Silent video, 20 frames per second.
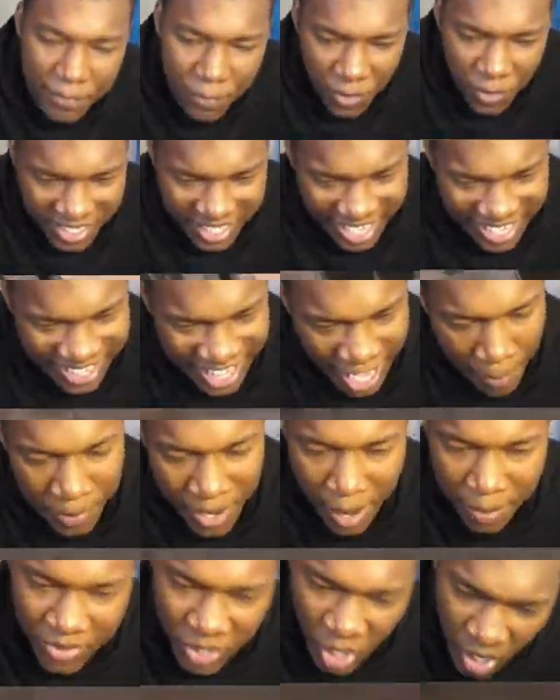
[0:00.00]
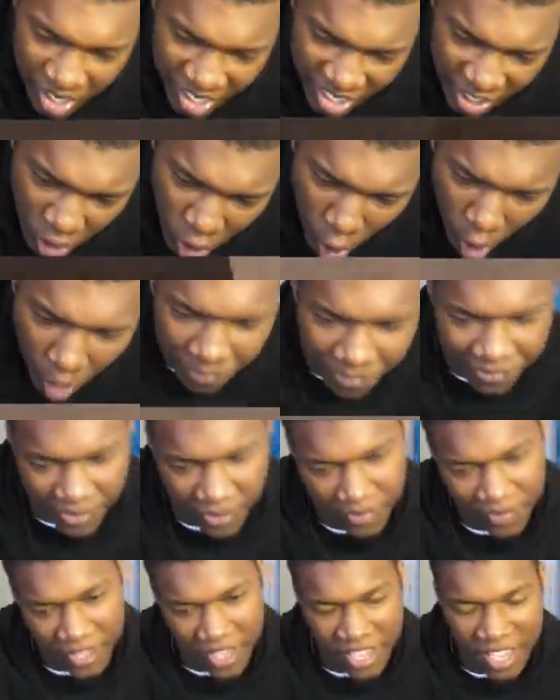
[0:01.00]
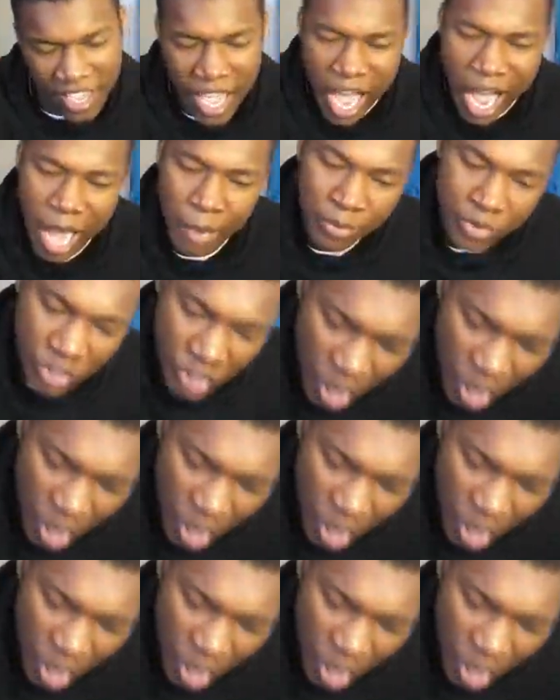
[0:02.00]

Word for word: my voice like that, but I'm turning it off. I'm